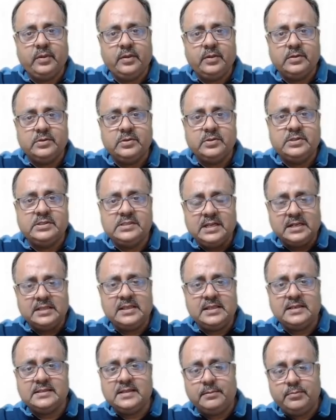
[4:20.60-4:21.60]
So this is another
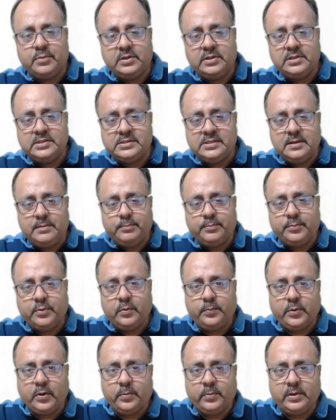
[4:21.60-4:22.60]
example. This is a
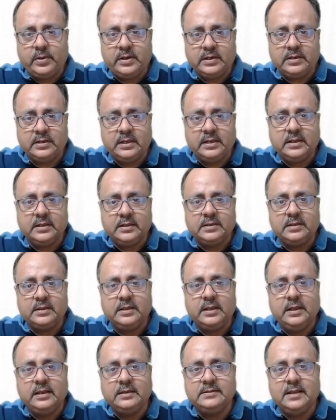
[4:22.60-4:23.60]
popular
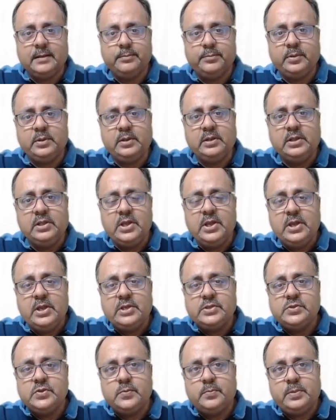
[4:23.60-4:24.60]
example.
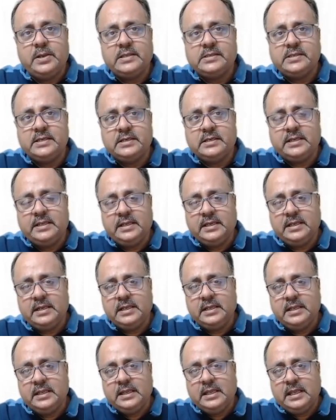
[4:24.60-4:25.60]
So we place it here,
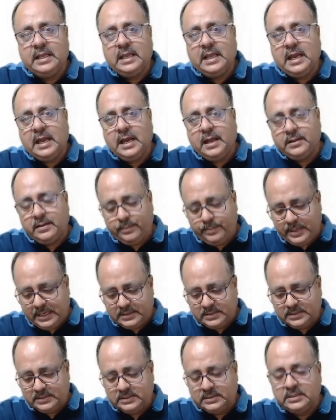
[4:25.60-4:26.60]
the
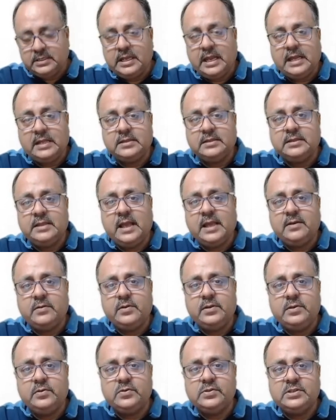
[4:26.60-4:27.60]
pattern, and then we
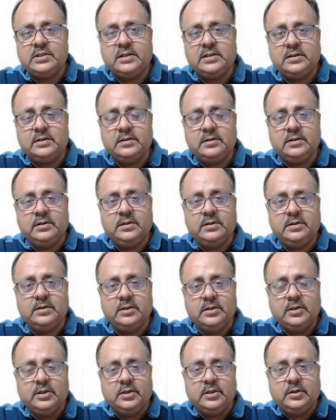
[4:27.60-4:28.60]
use the
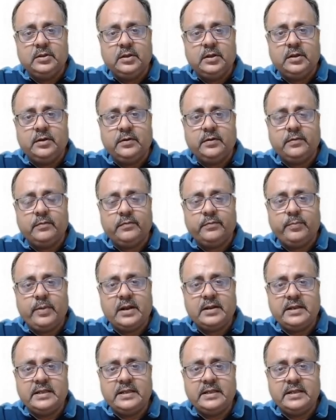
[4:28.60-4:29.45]
parting